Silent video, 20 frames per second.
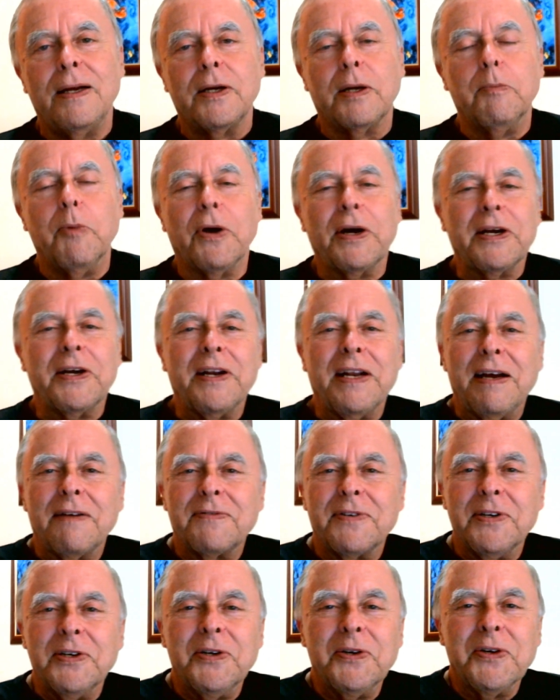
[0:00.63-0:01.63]
Good morning, good
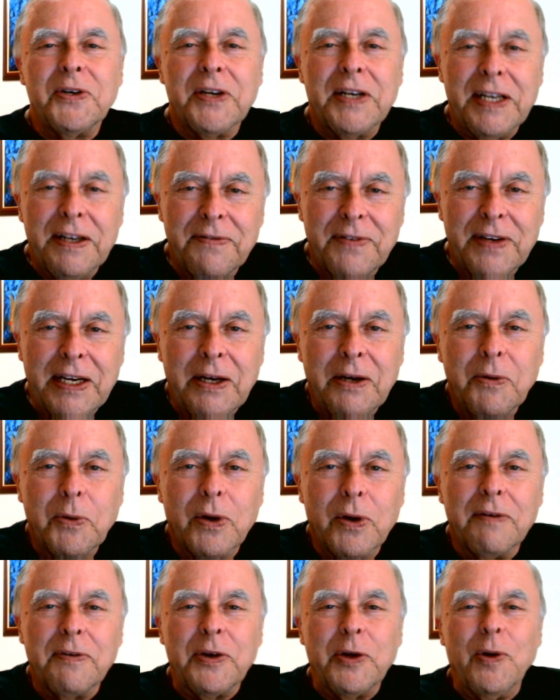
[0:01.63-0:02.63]
afternoon, good evening,
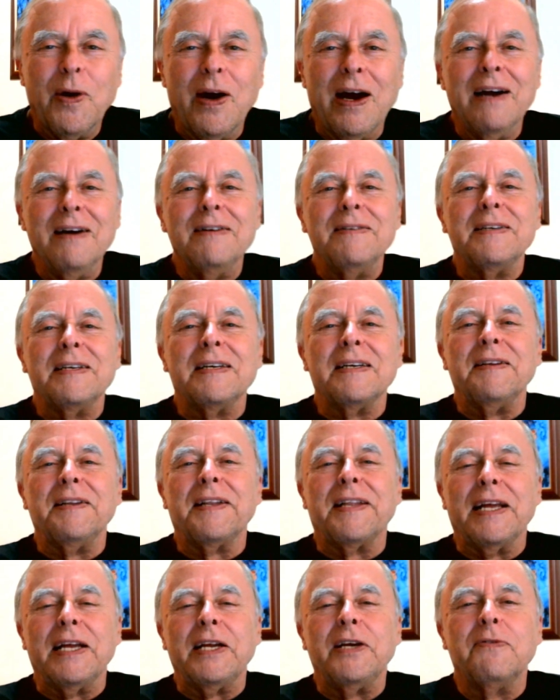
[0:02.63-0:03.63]
wherever you are, and
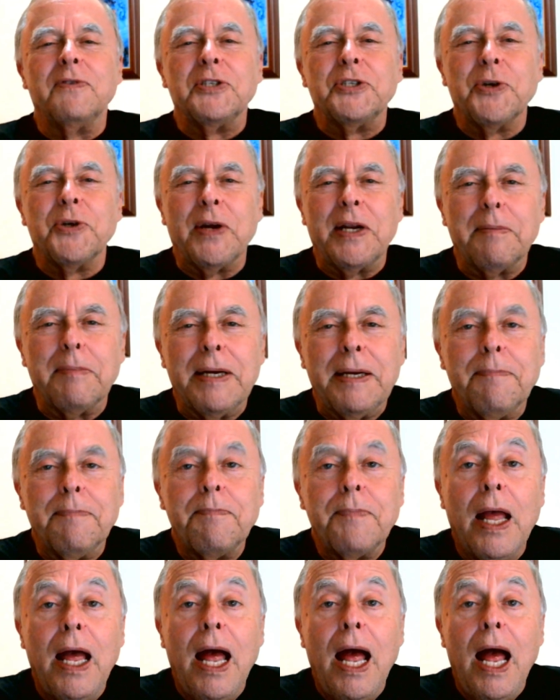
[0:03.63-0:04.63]
thank you for joining me.
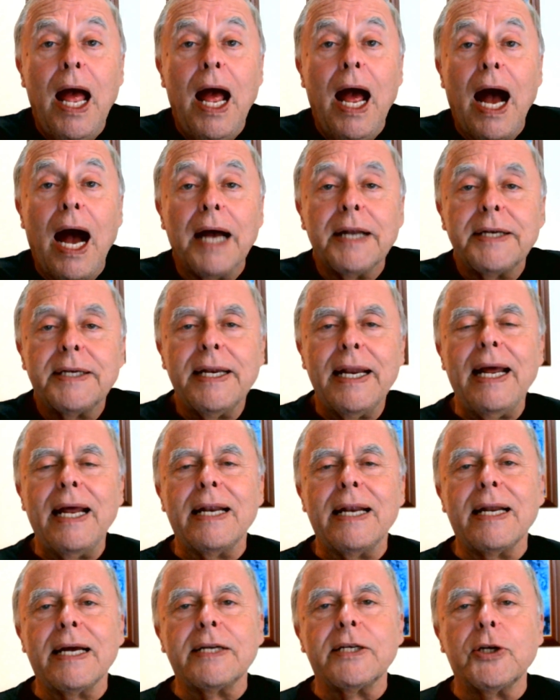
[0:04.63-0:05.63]
Today I'd
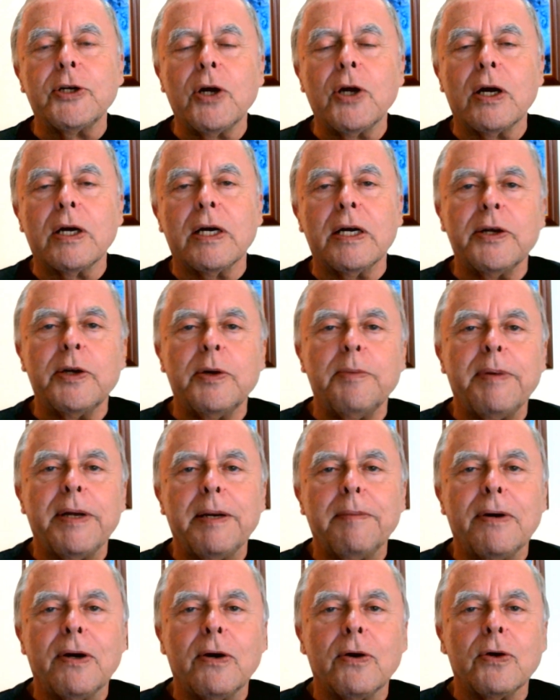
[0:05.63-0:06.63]
like to talk a little bit
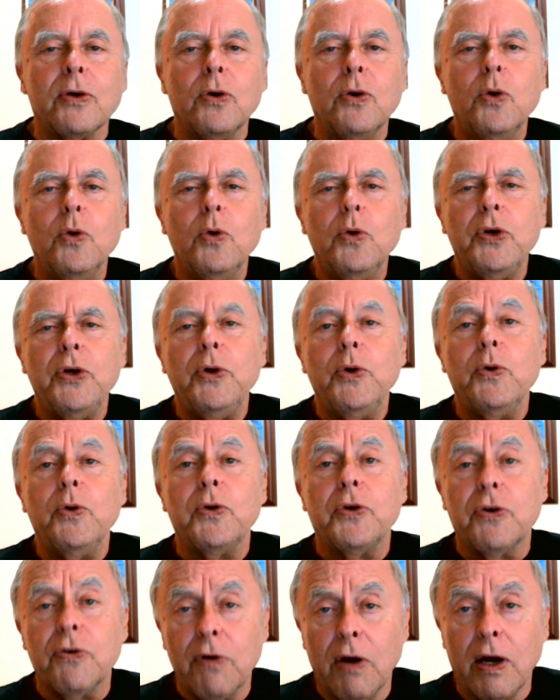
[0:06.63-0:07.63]
about who do you
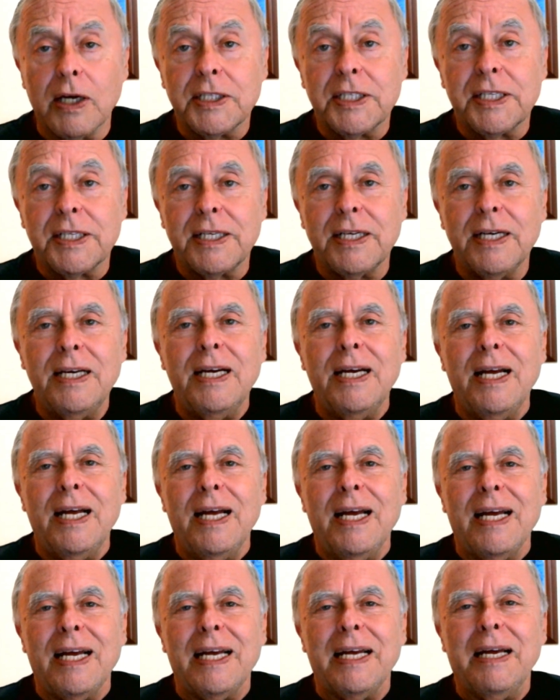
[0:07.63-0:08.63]
trust
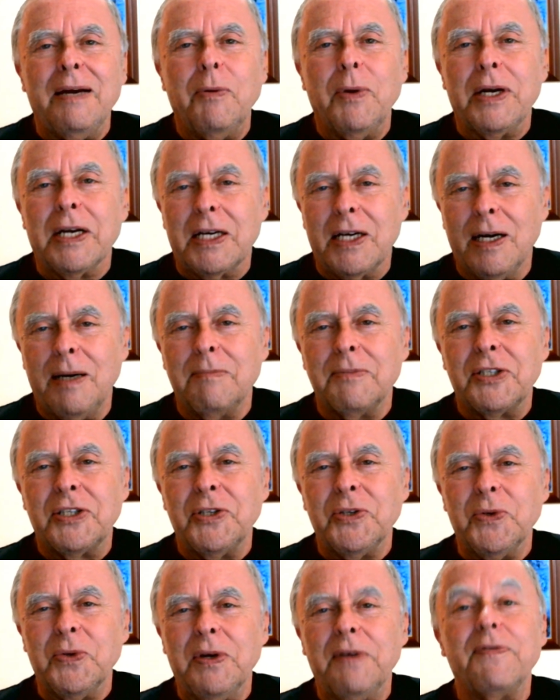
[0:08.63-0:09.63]
when it comes
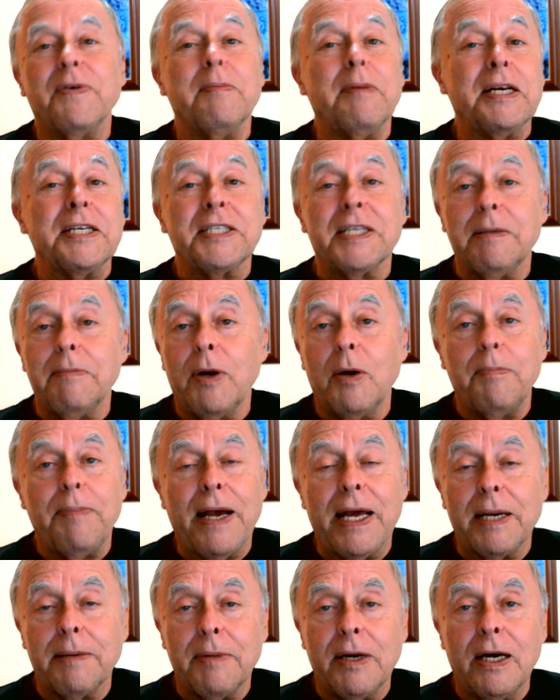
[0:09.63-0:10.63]
to information about
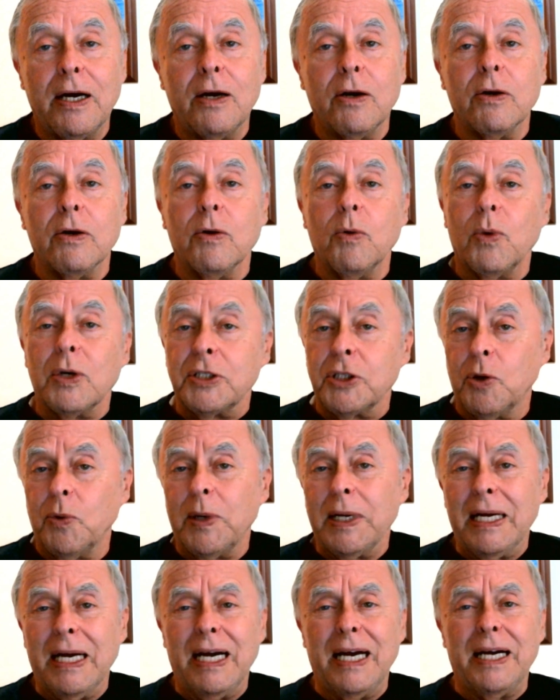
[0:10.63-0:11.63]
Panama or what's
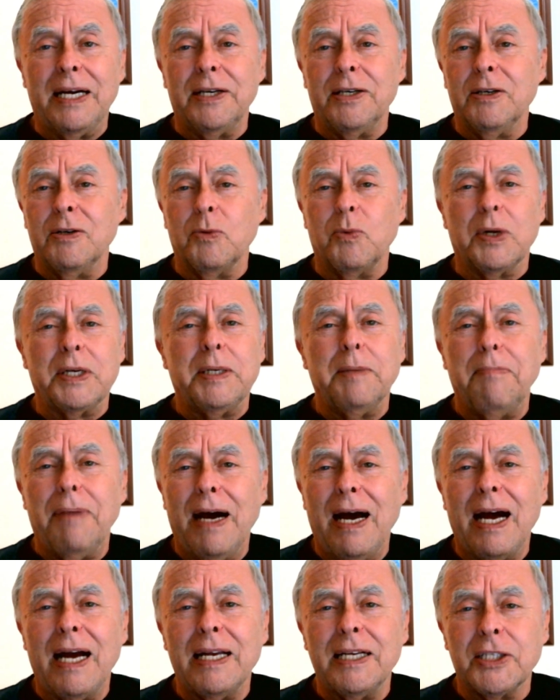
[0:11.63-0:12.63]
going on or what to
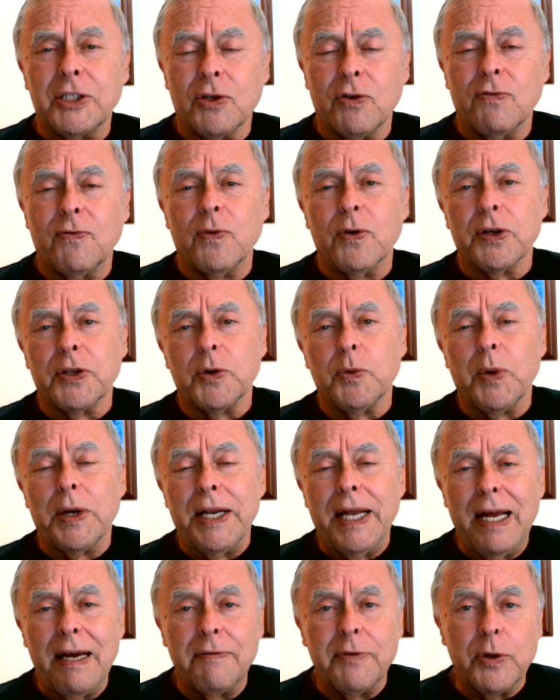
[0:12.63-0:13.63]
buy and so forth and what
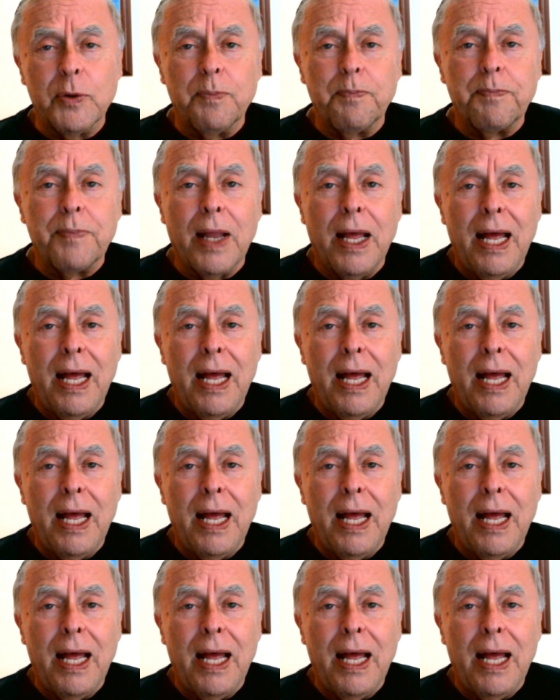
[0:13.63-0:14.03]
have you.